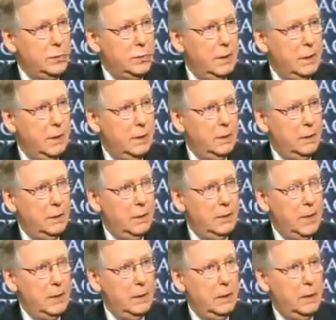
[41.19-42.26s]
do where you, they
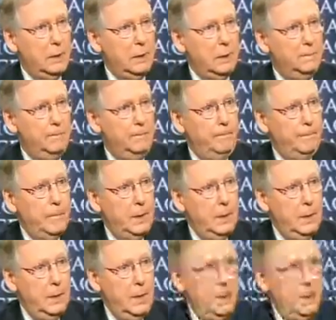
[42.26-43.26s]
may go. Uh, my sense of it